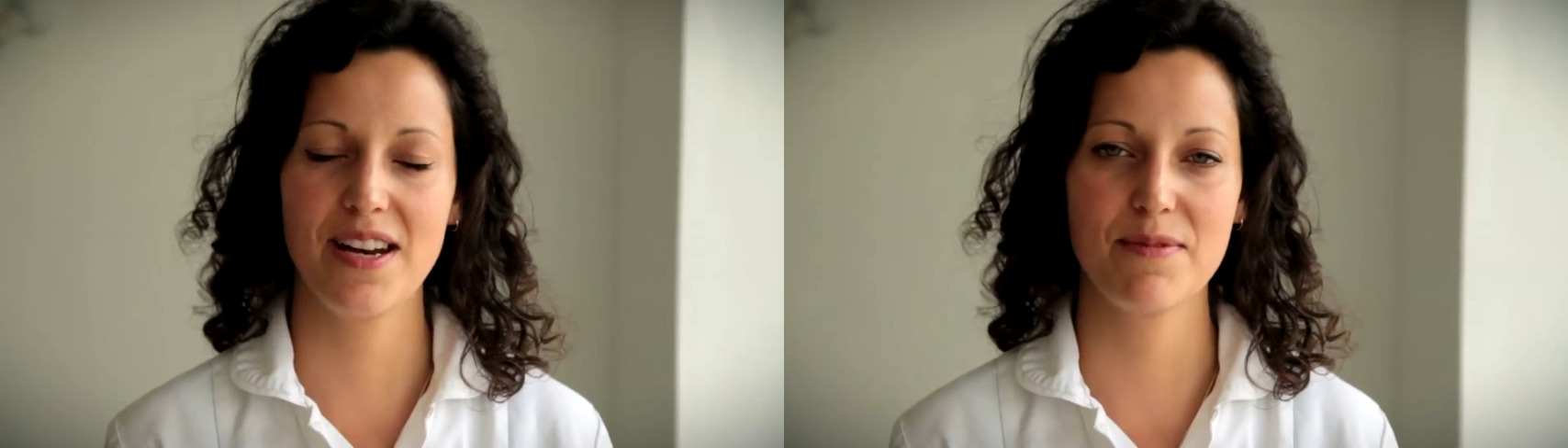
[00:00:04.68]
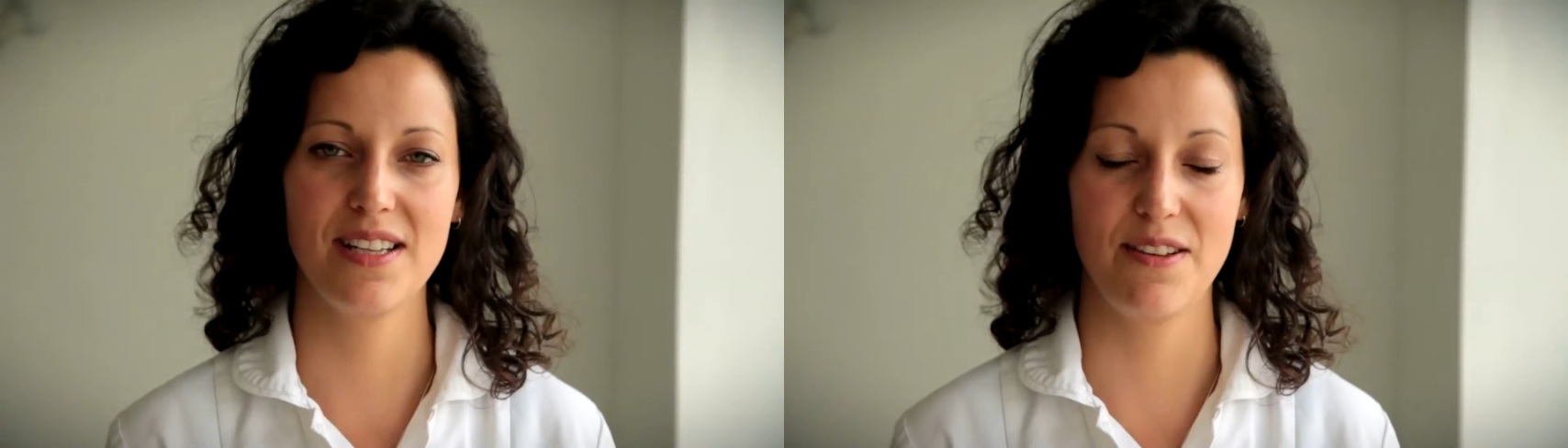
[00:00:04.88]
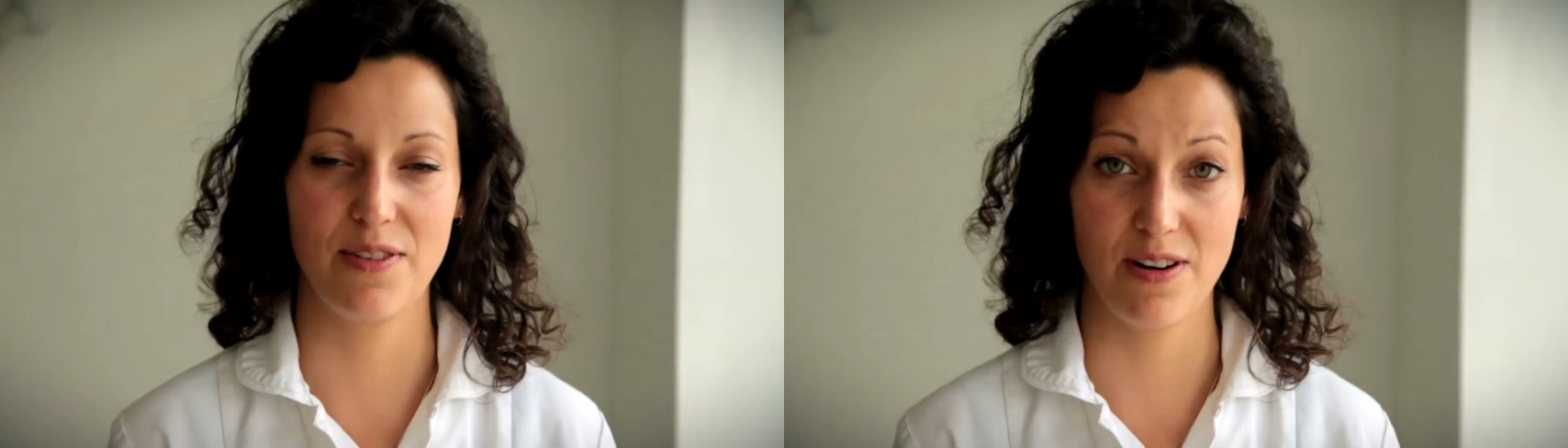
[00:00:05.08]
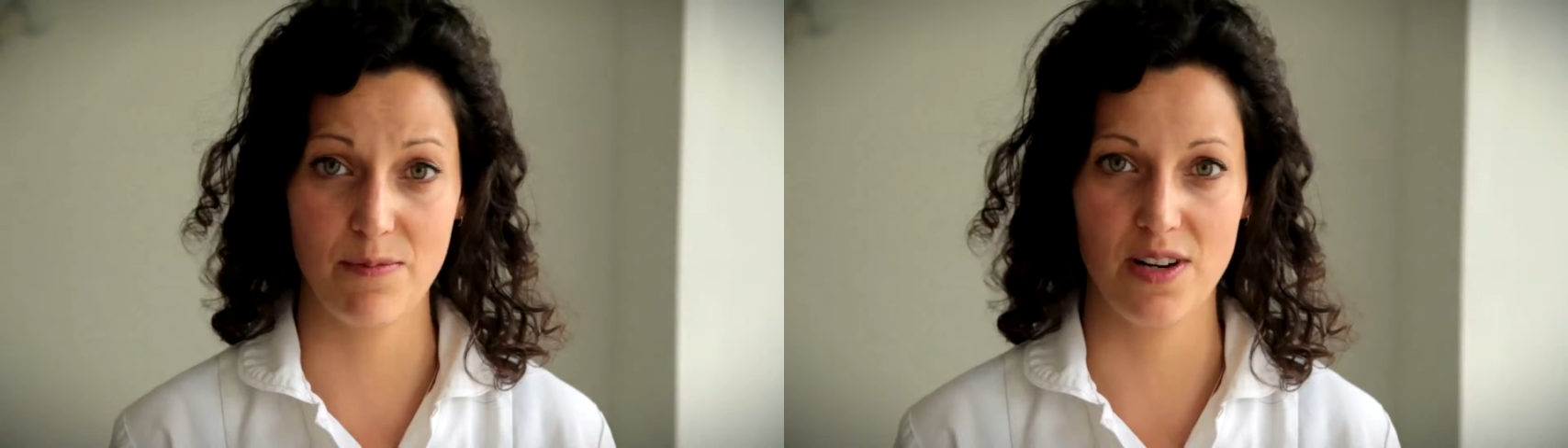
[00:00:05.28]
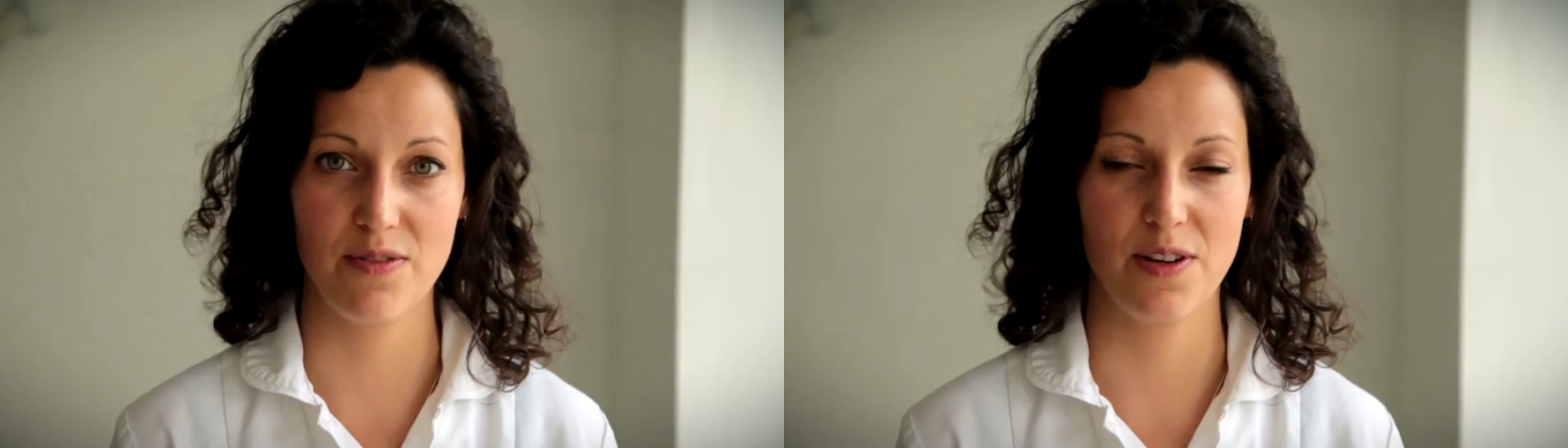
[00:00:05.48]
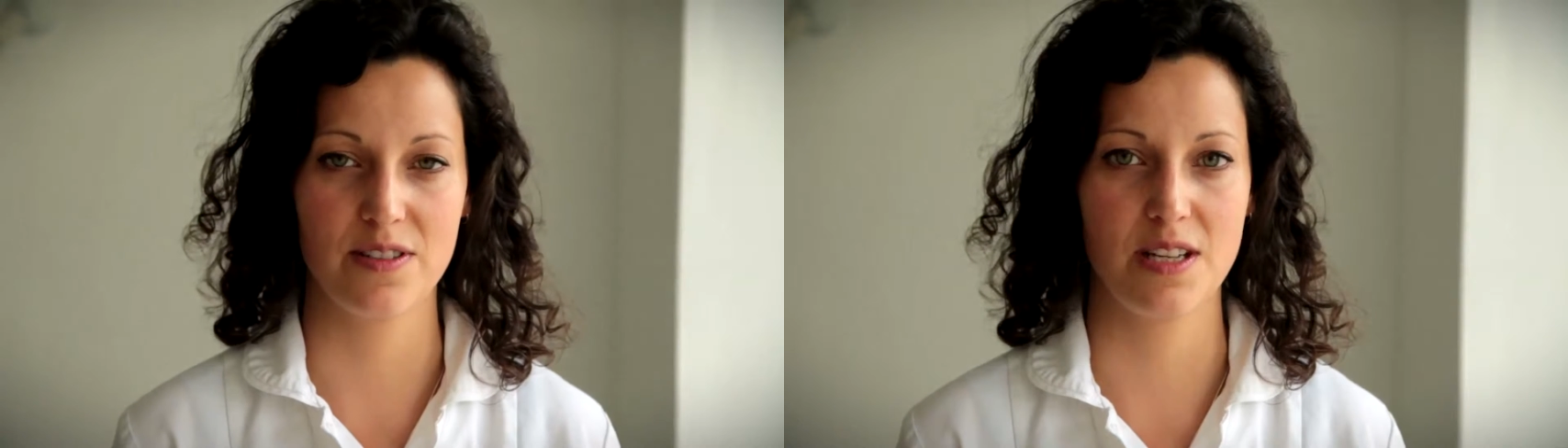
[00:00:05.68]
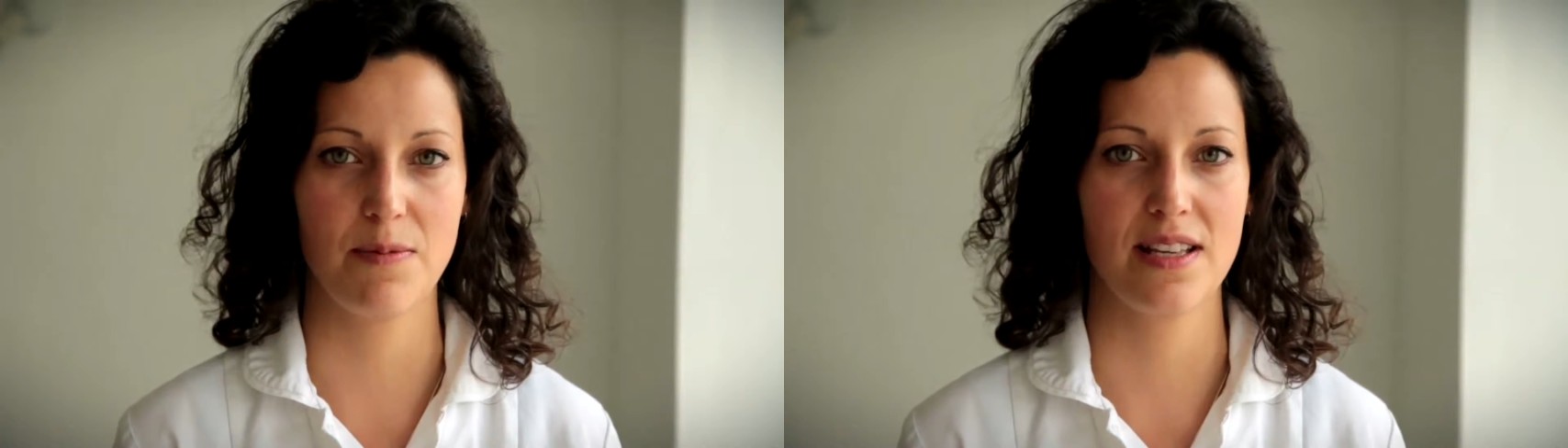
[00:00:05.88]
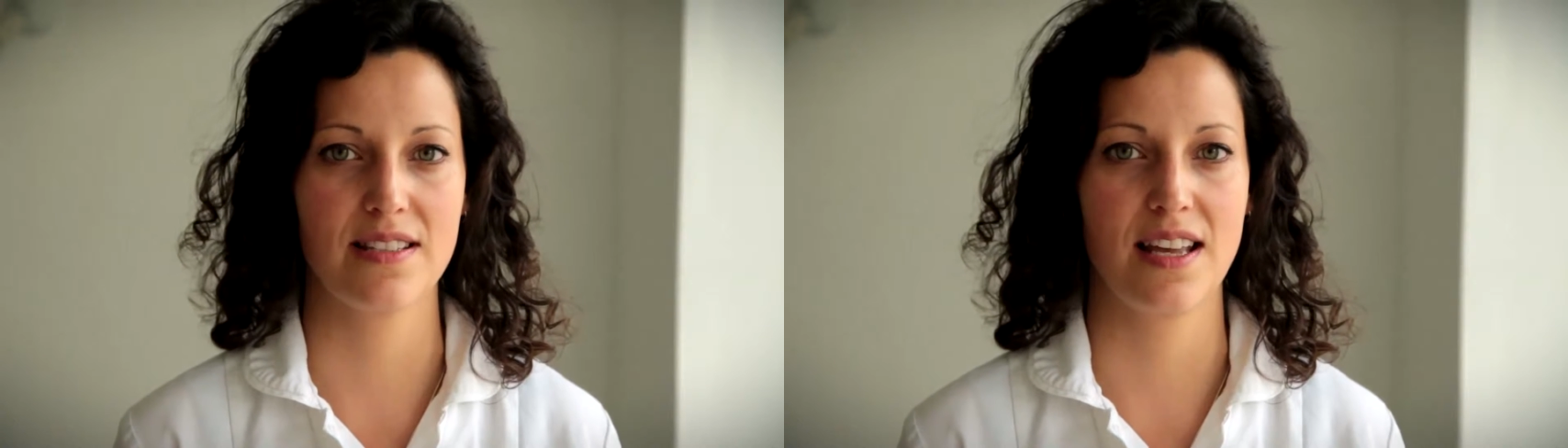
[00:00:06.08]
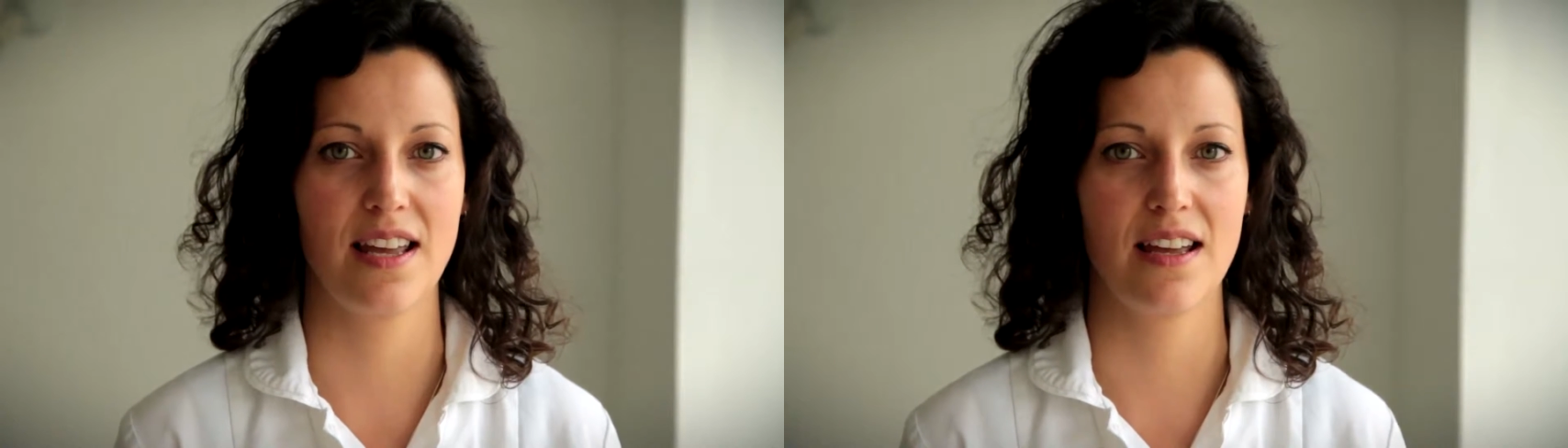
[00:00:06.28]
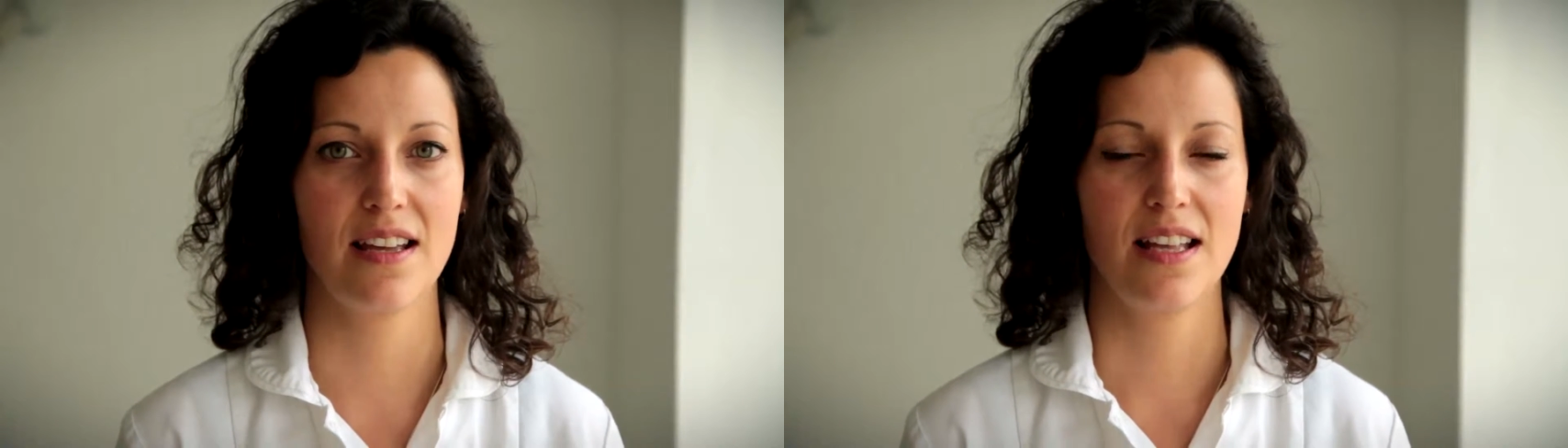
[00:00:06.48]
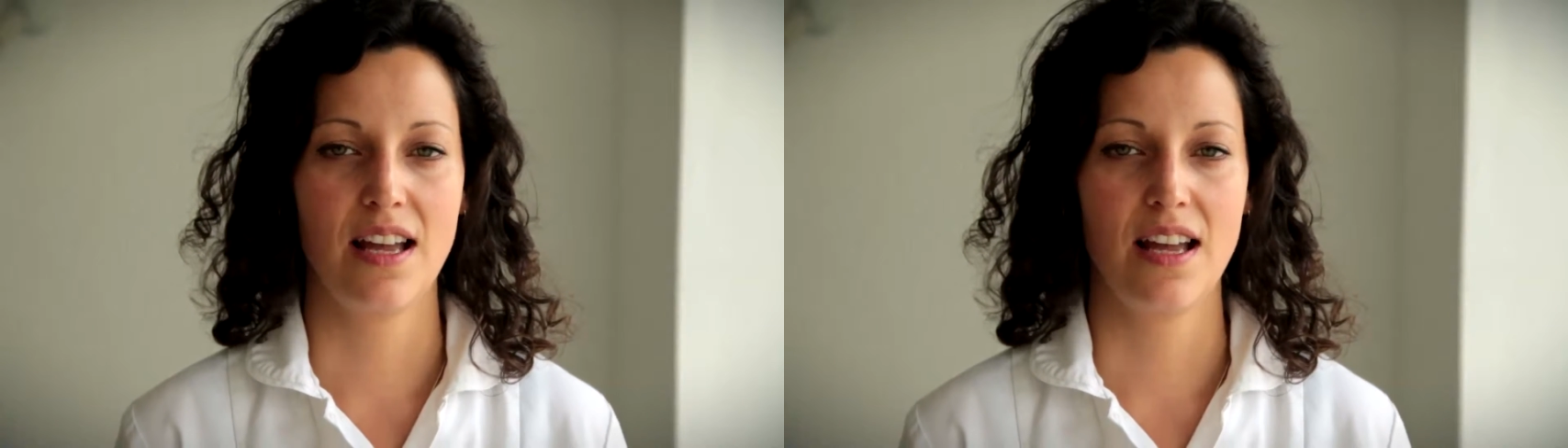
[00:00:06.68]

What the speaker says: name's Olivia. I'm one of the osteopaths here.